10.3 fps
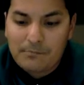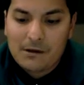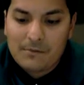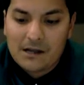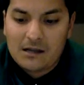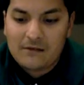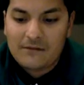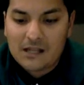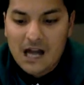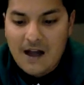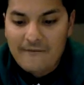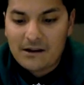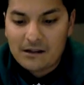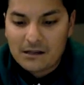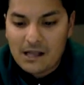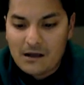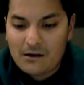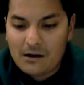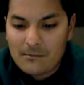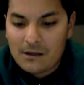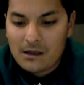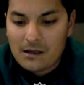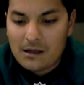but because of his confidence in that arm,